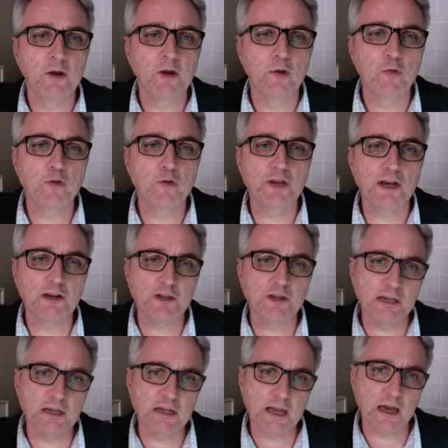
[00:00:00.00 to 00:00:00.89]
was
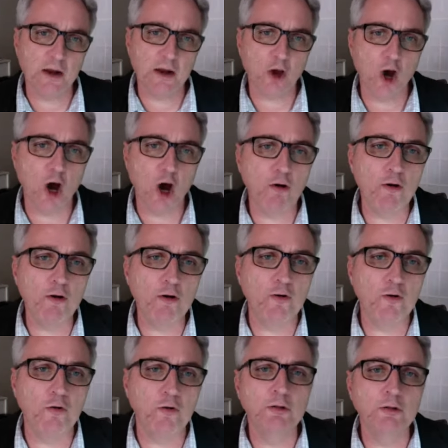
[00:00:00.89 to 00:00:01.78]
actually down a
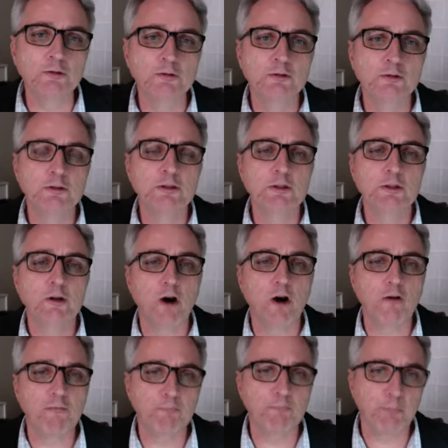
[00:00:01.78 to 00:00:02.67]
corridor
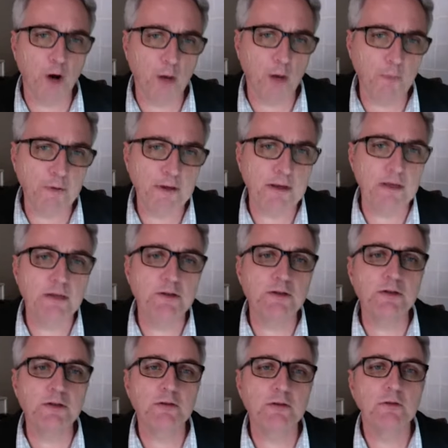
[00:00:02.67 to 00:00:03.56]
of
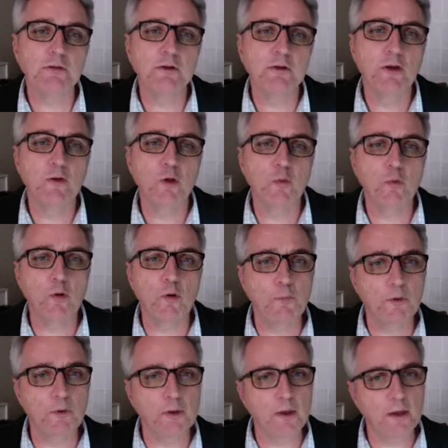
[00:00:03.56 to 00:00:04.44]
properties that were
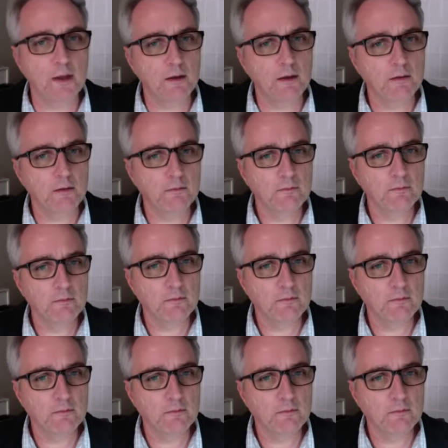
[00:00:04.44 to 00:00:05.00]
being